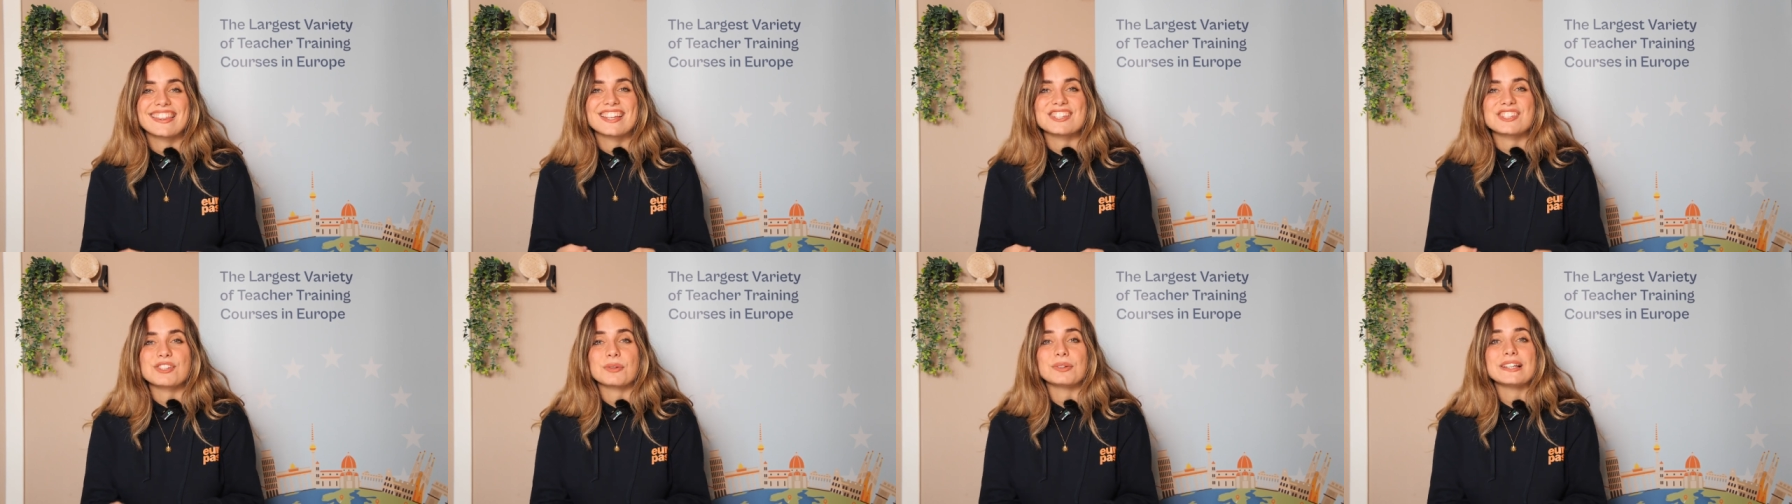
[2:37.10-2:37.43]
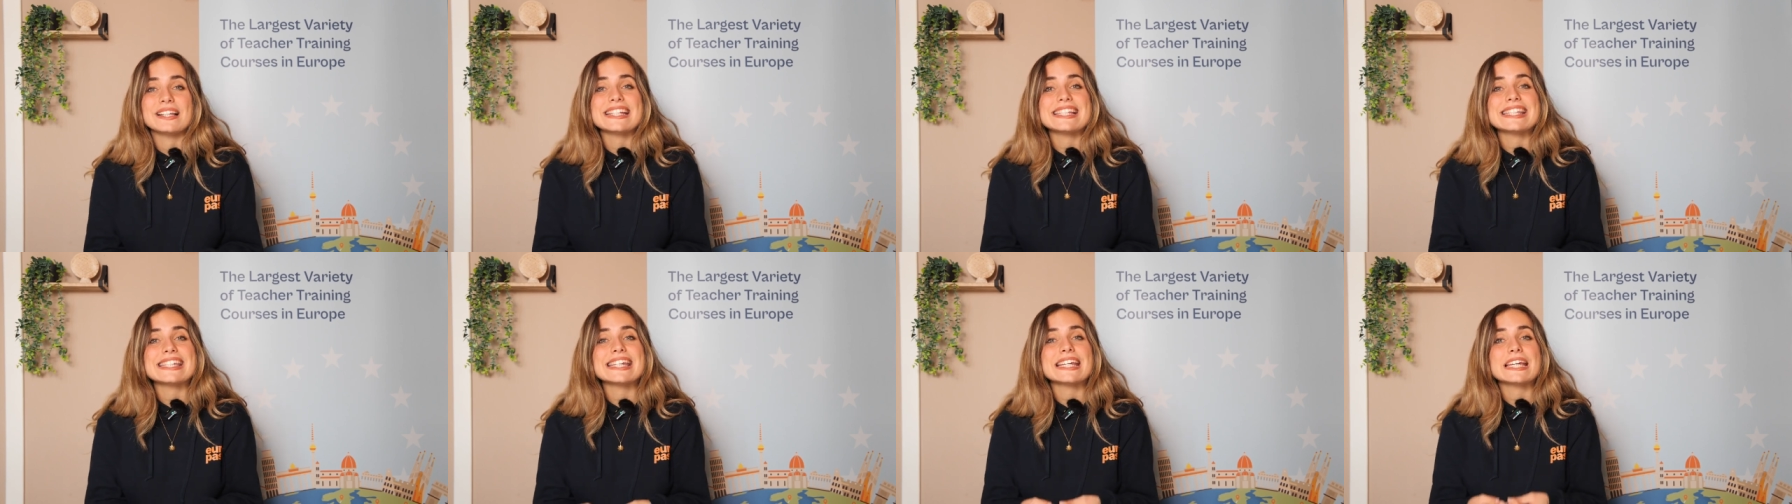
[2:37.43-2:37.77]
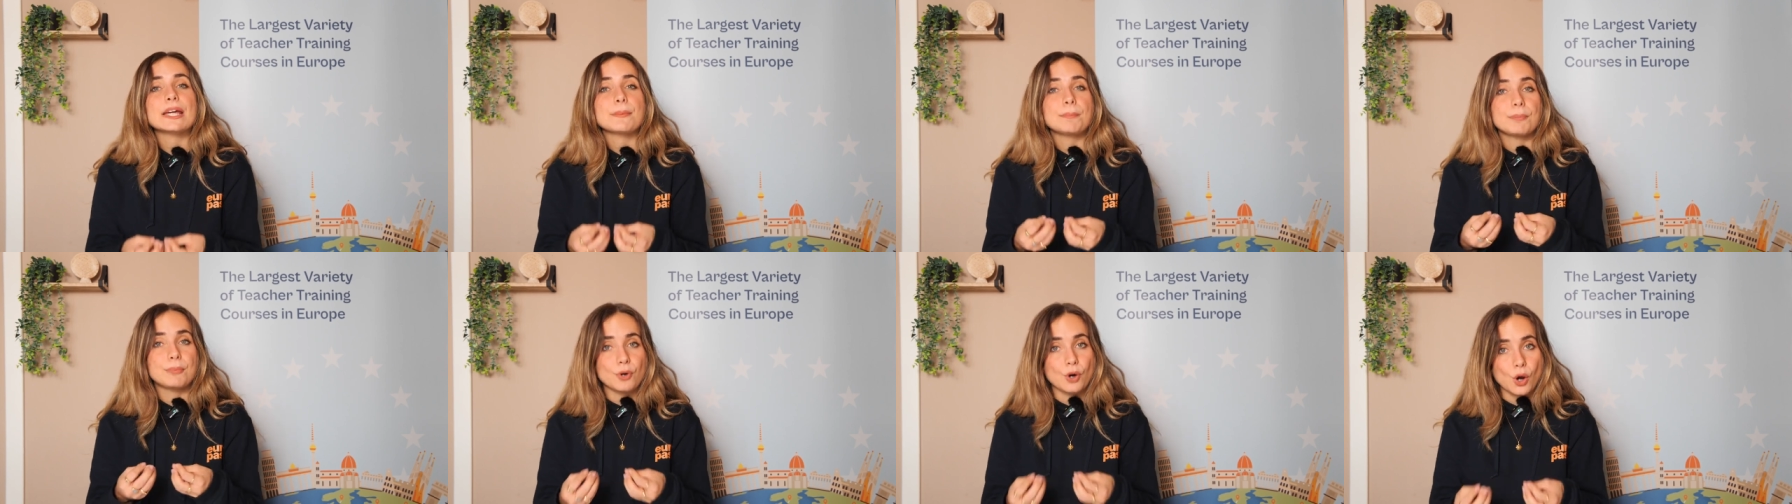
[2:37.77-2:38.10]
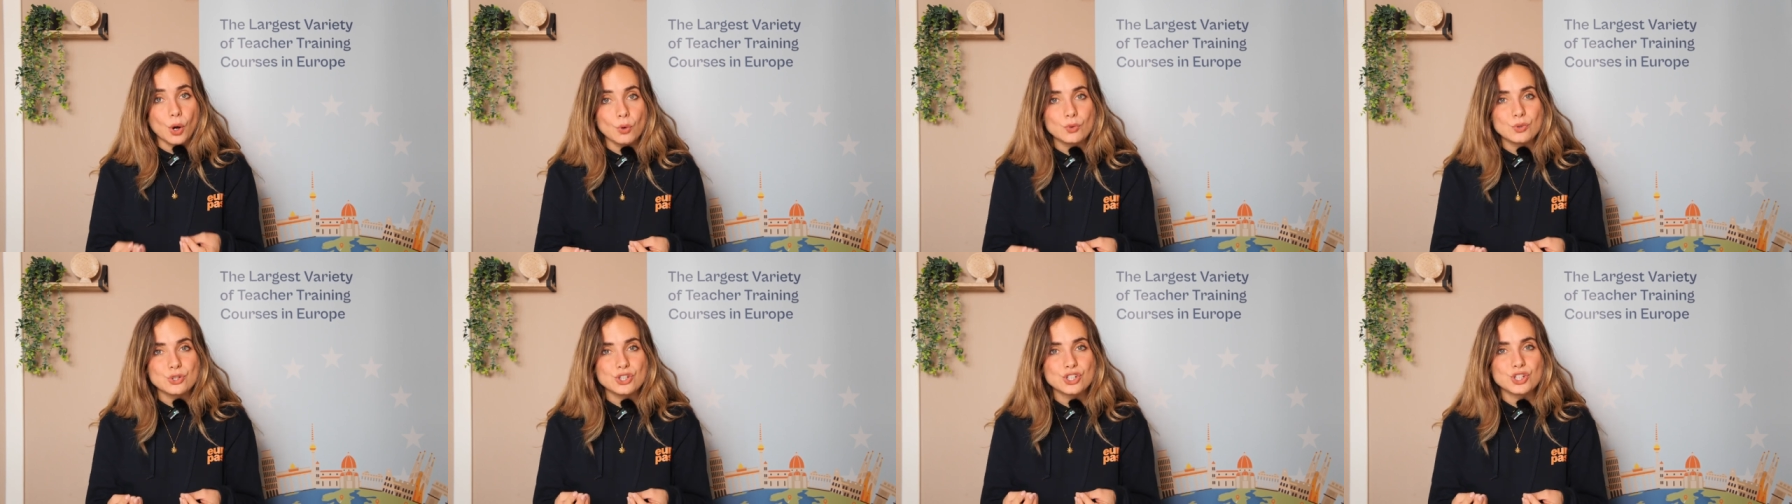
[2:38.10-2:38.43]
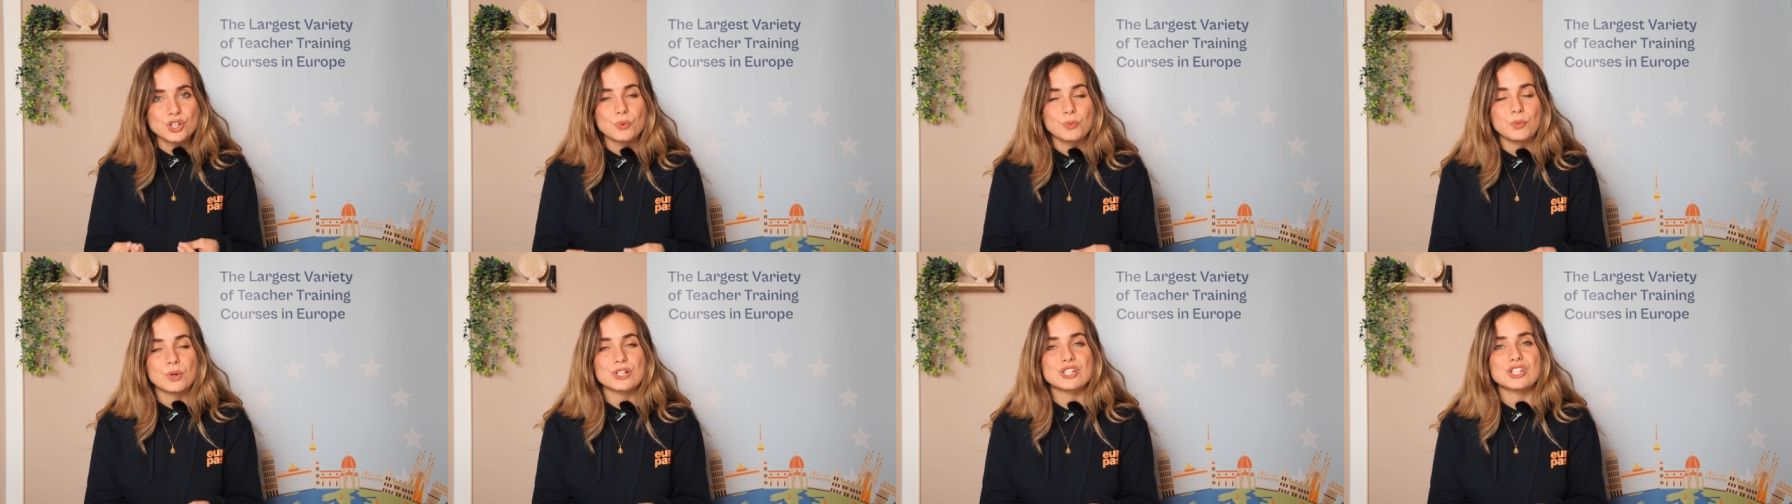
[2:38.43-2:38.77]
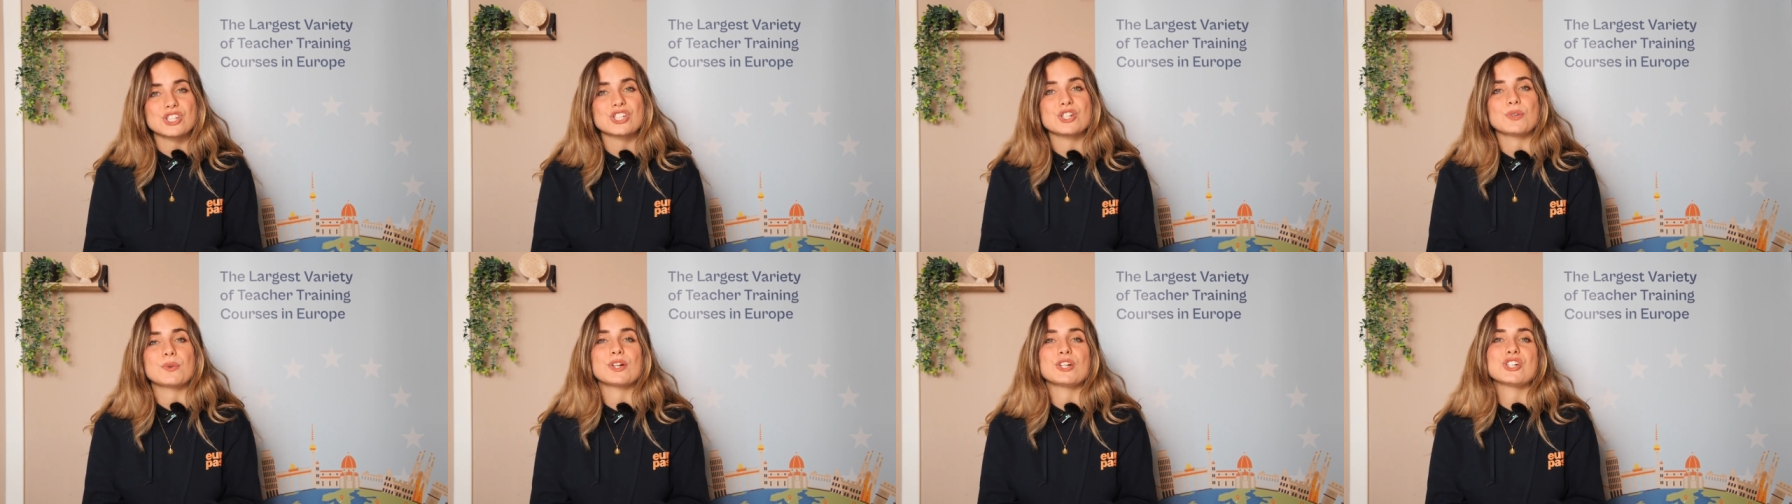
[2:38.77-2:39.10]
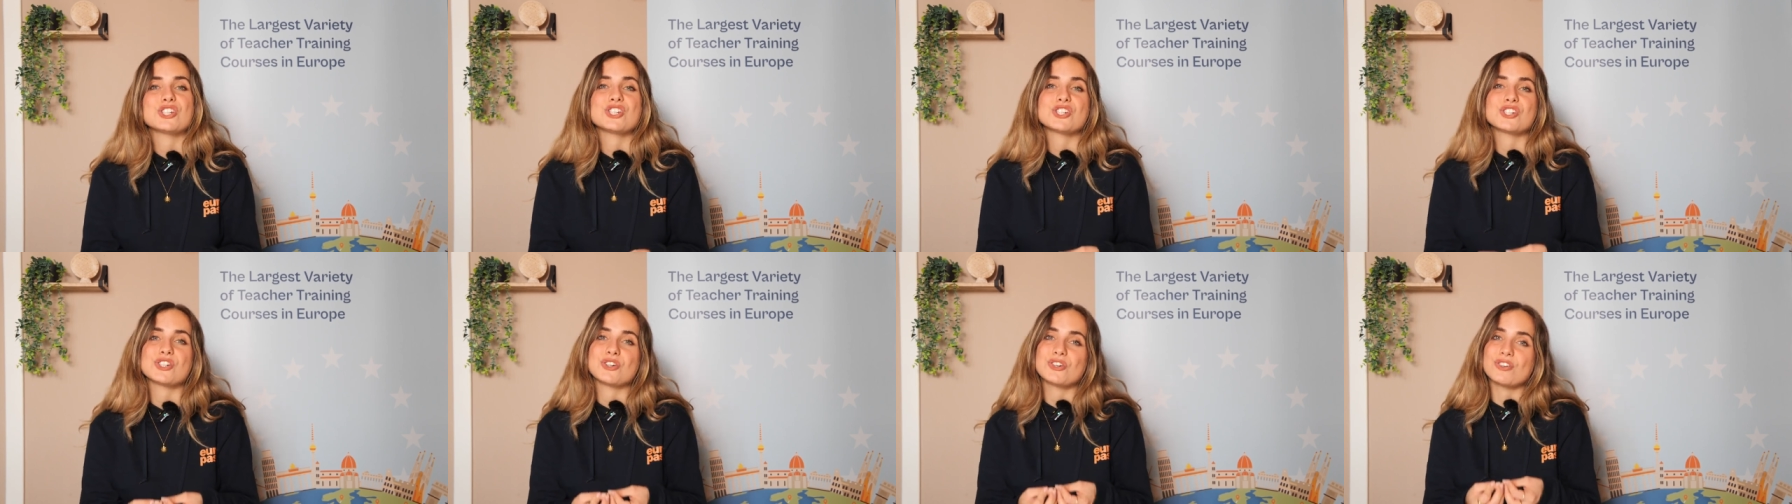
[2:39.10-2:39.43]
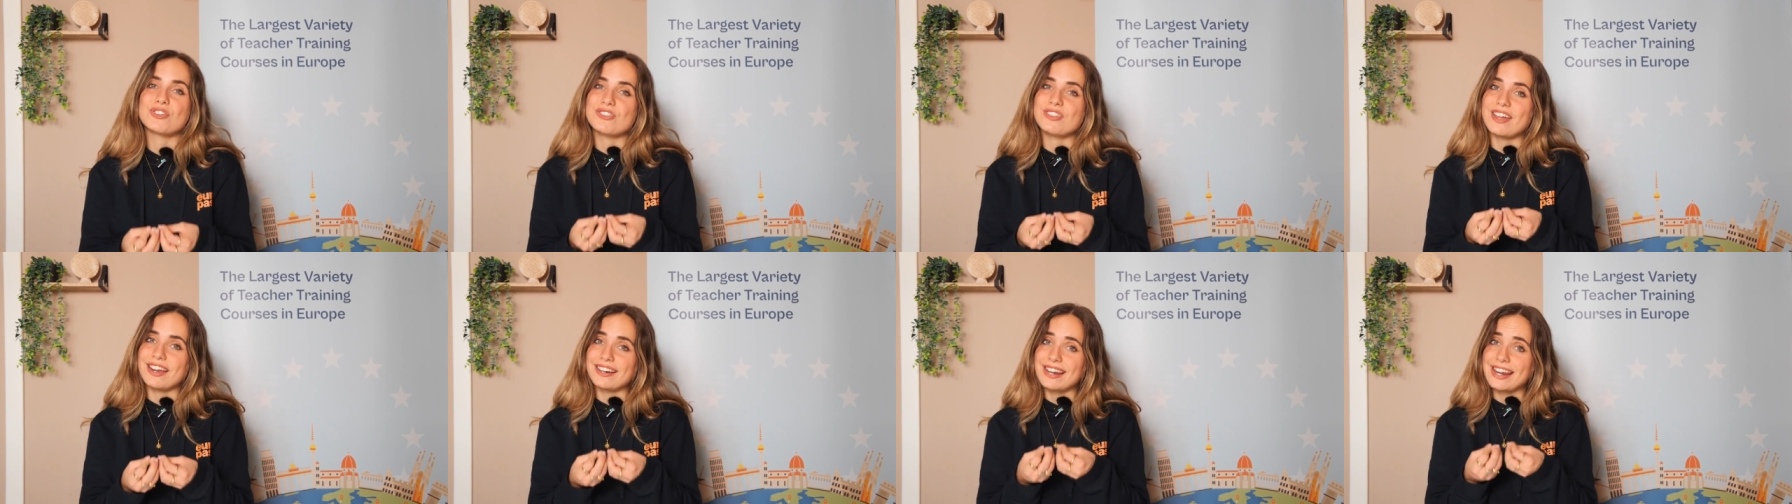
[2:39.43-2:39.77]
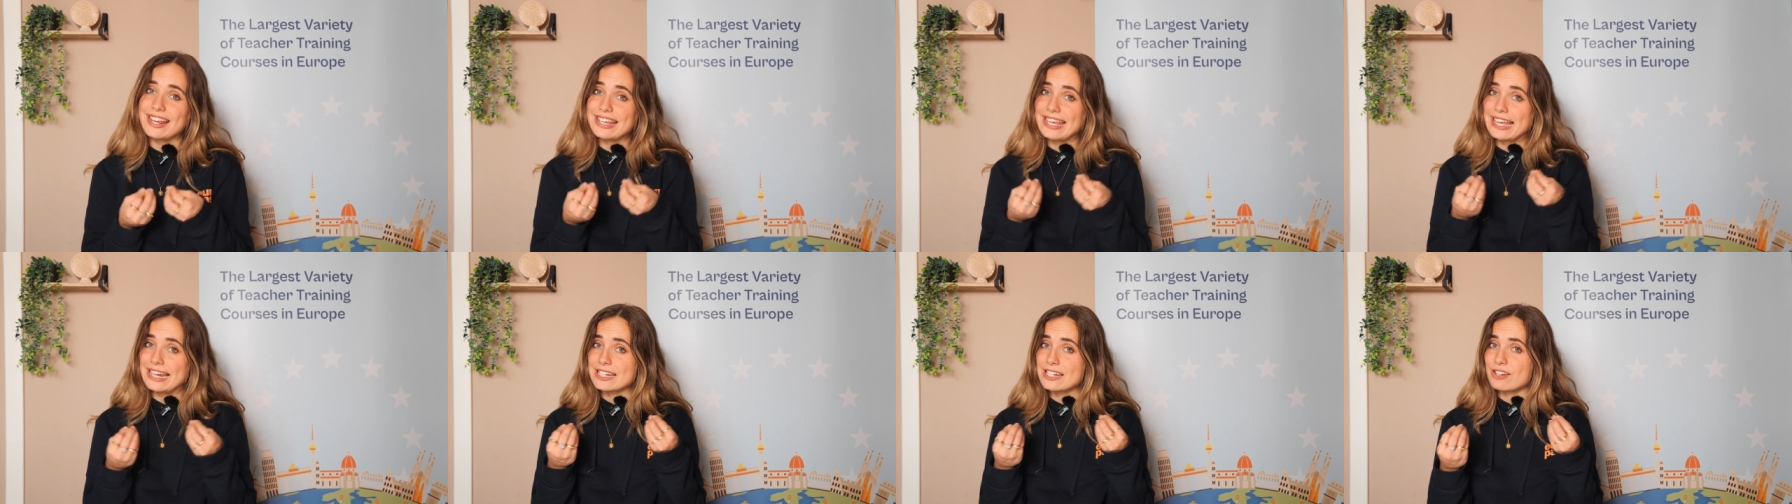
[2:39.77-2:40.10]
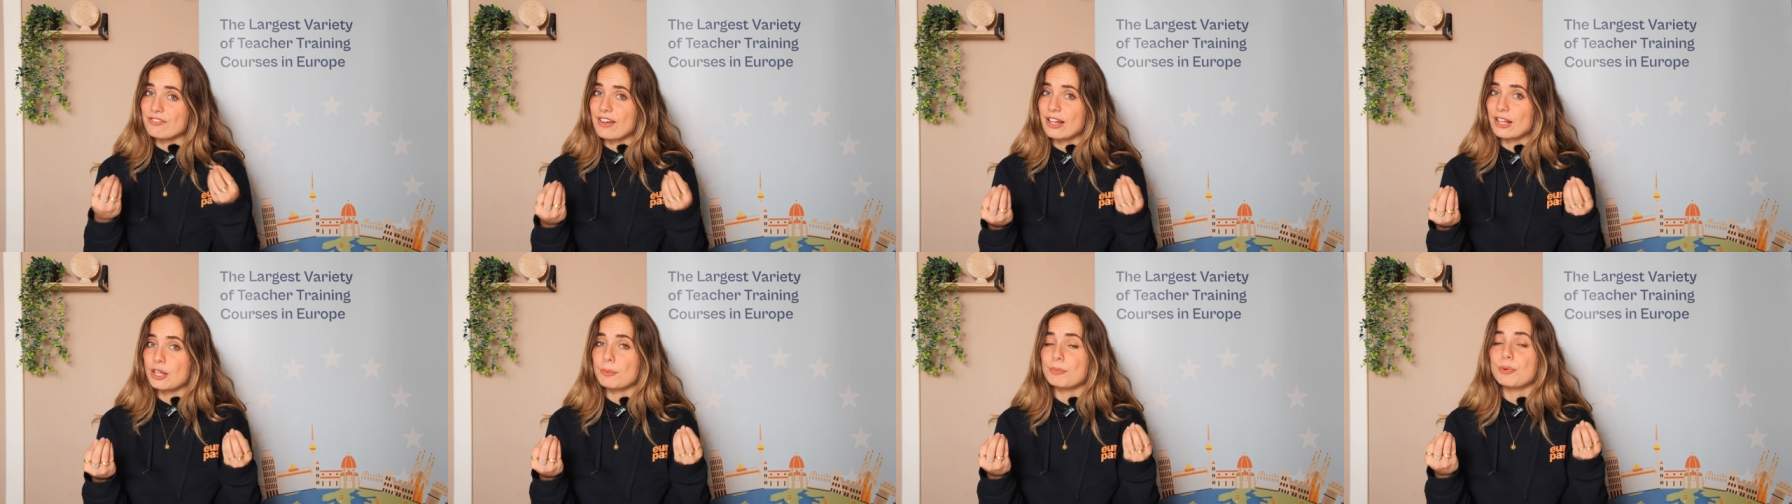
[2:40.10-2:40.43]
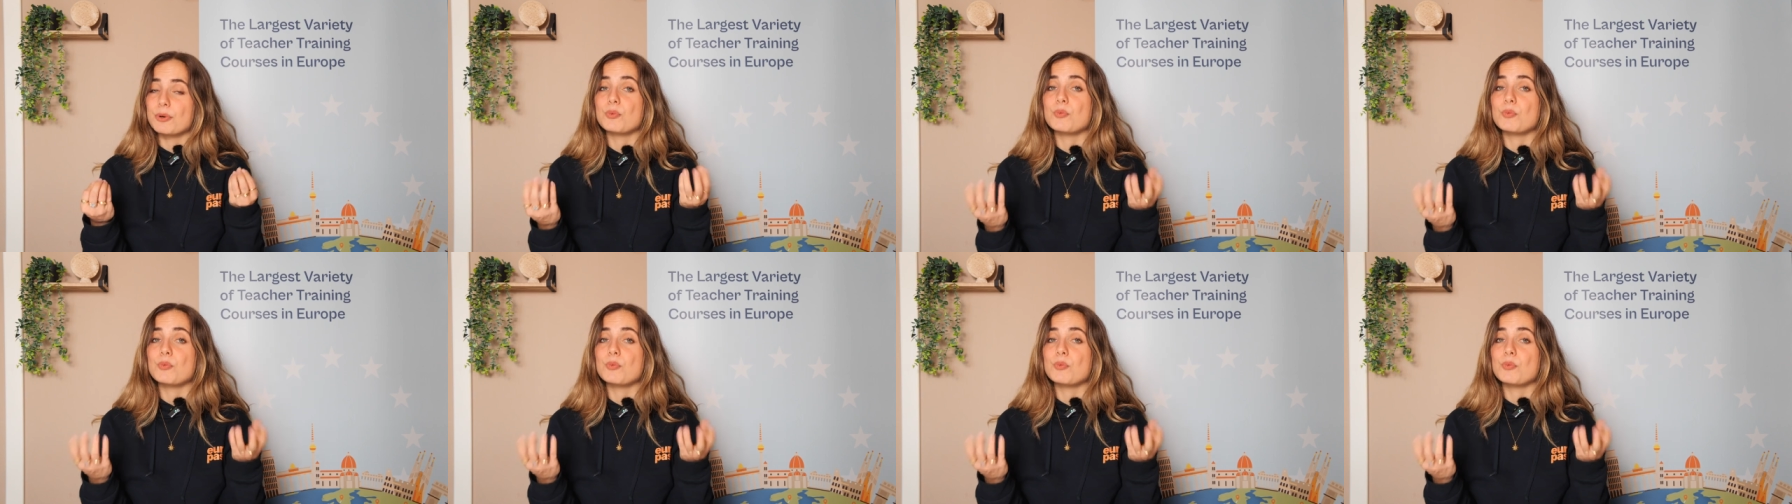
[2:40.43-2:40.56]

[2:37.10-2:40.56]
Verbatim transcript: this holistic approach wants to ensure that they can develop